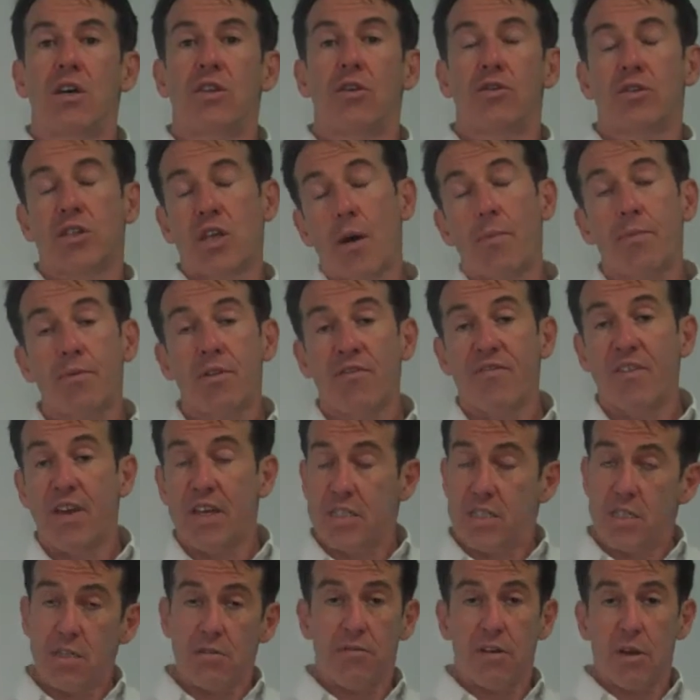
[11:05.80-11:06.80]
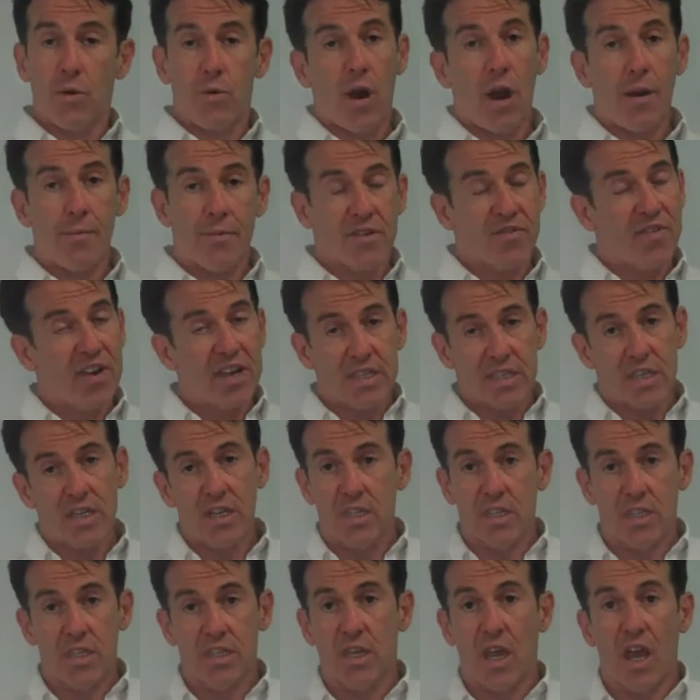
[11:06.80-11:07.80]
those couple of phases, a requirements phase
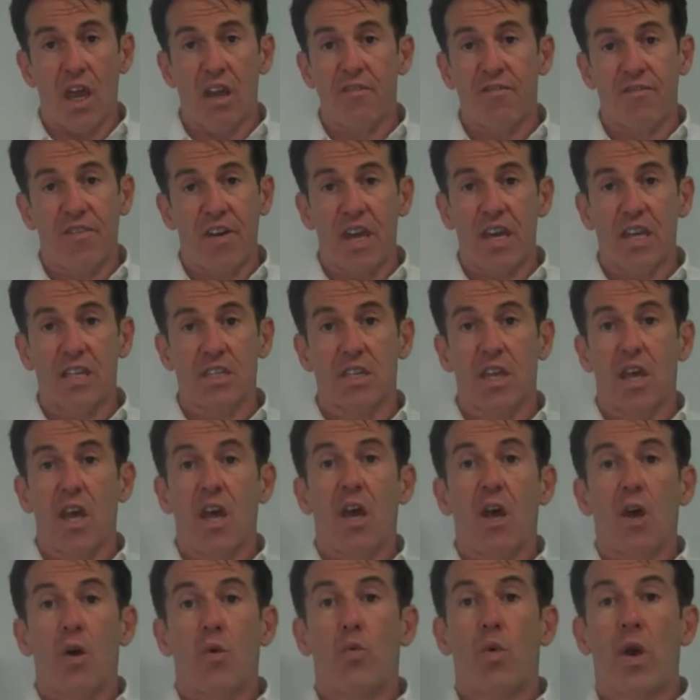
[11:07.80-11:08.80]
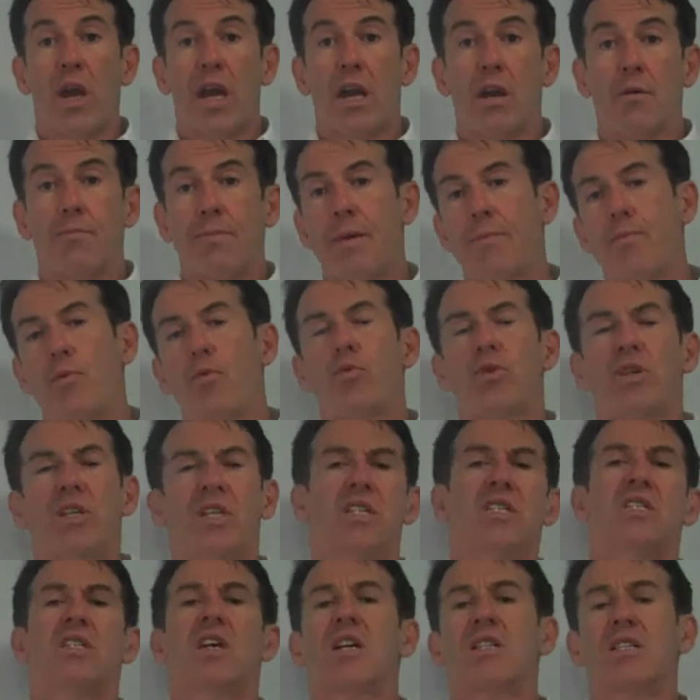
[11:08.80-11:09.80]
and a design phase, where people were
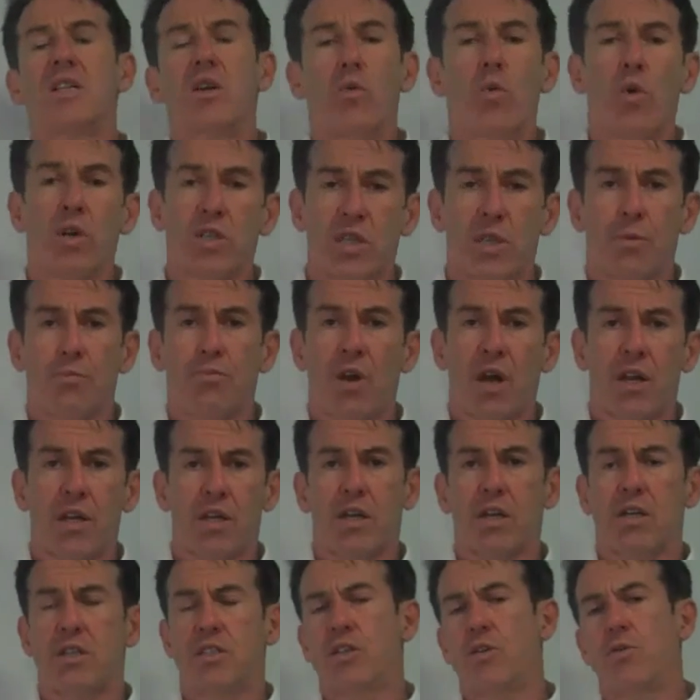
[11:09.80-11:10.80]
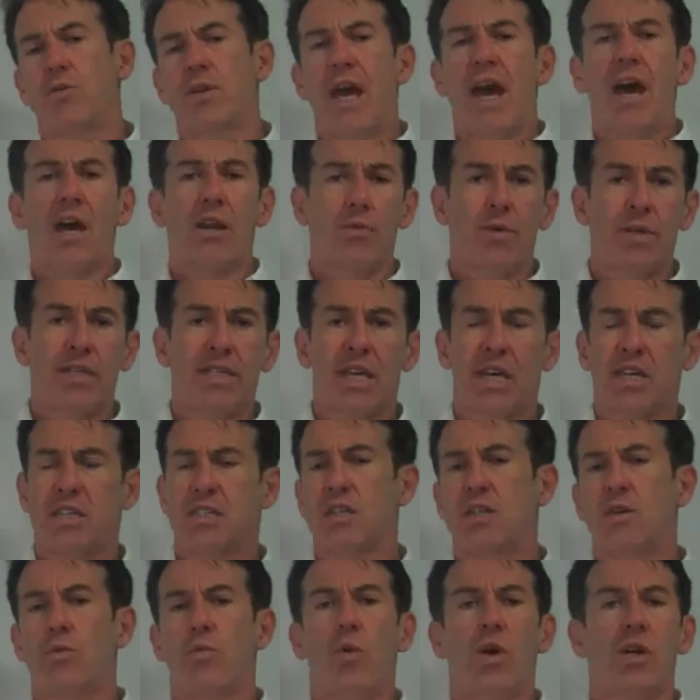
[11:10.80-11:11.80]
discussing what's the product going to do and how do we
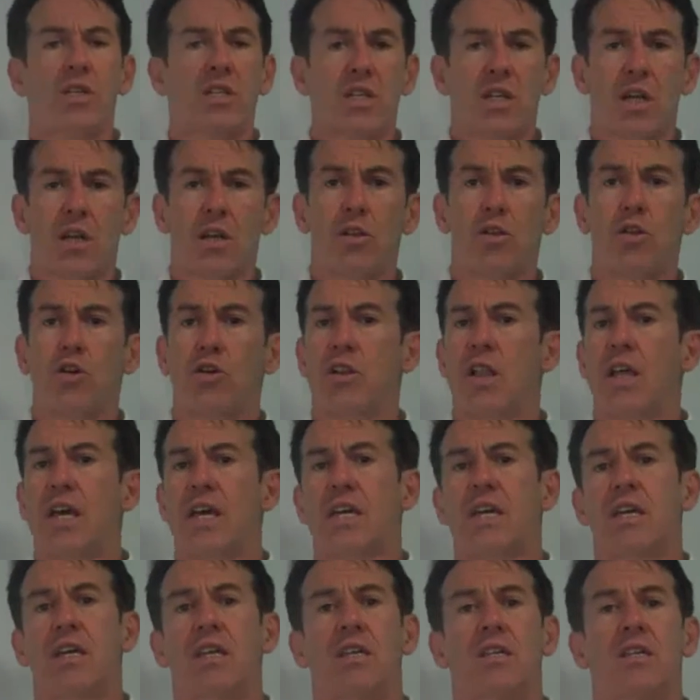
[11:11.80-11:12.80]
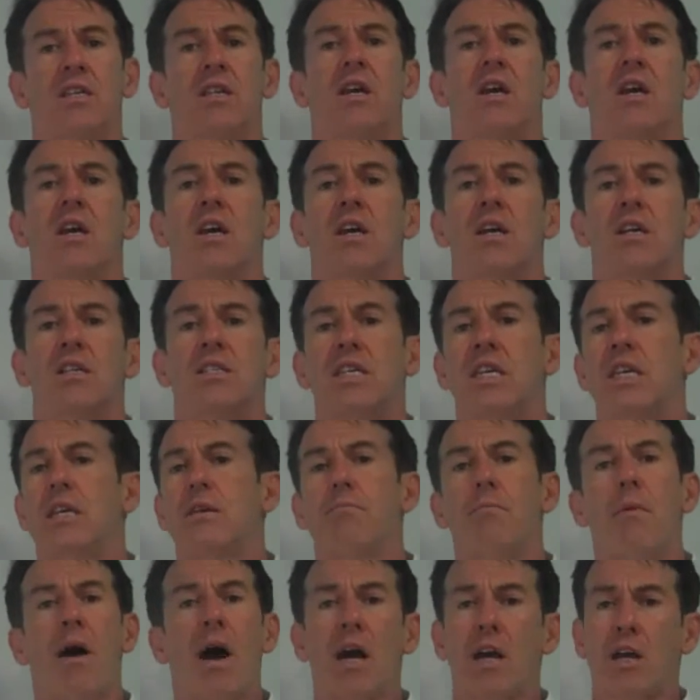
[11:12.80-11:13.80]
test it and what is it going to look like and
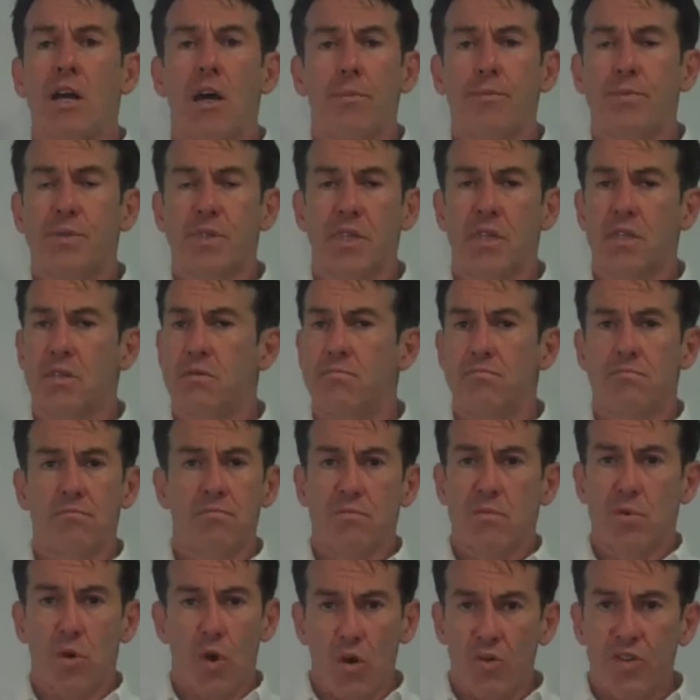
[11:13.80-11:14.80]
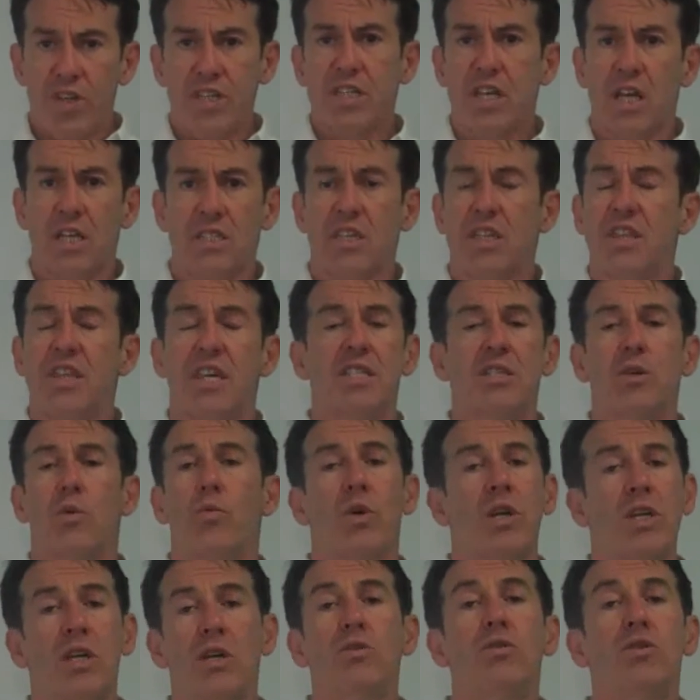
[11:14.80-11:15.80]
seeing mock-ups and all these kinds of things
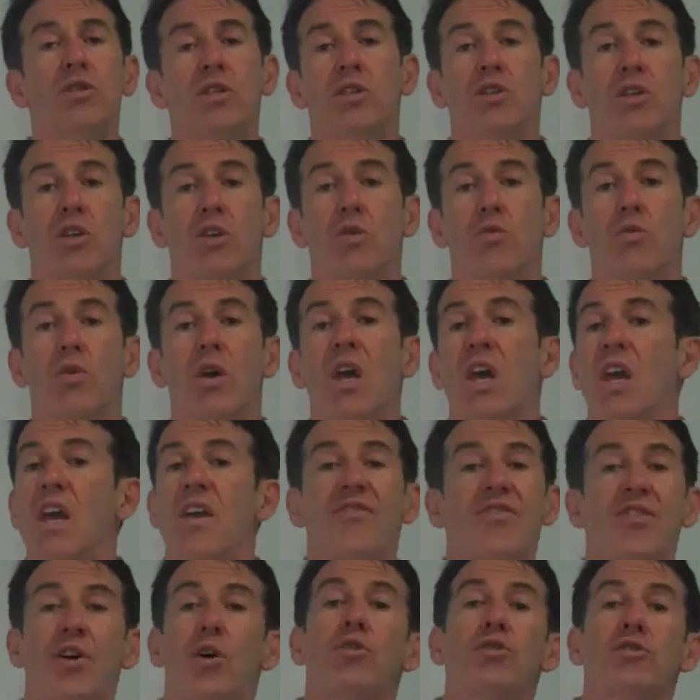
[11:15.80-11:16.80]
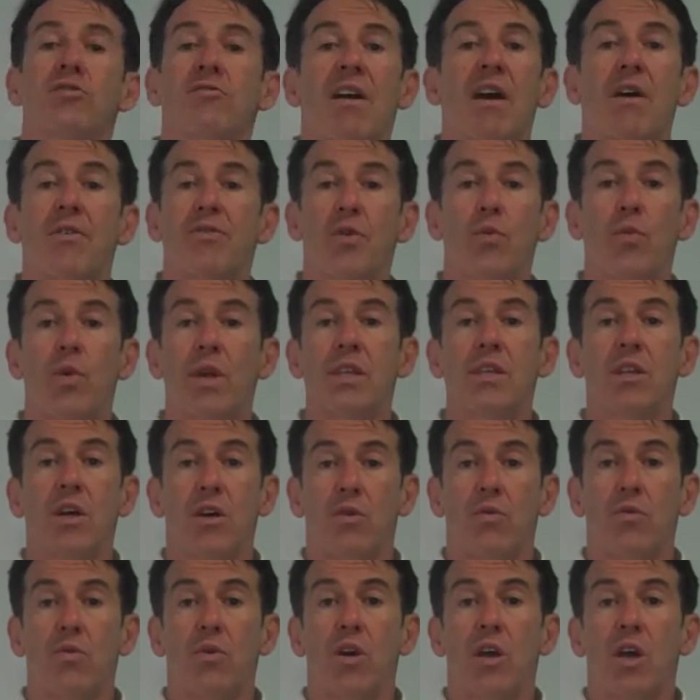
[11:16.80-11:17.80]
that we used to do, if those are out the
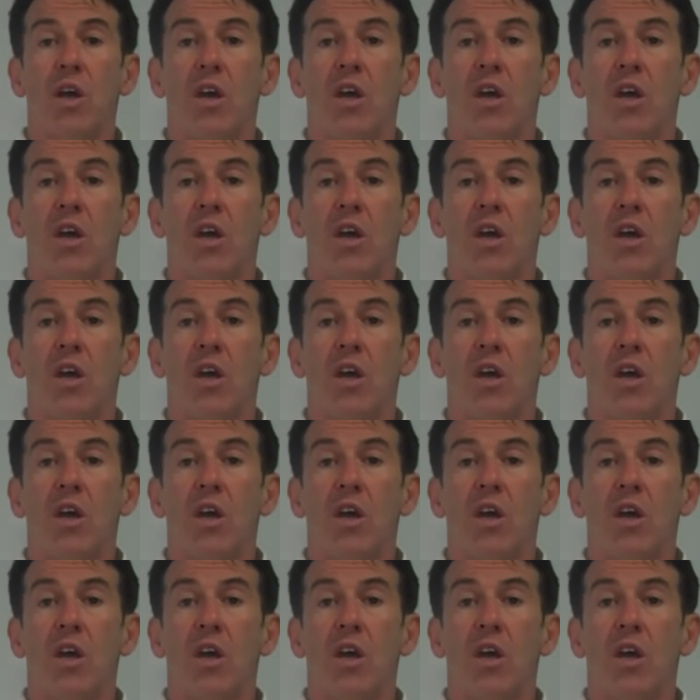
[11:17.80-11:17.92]
window,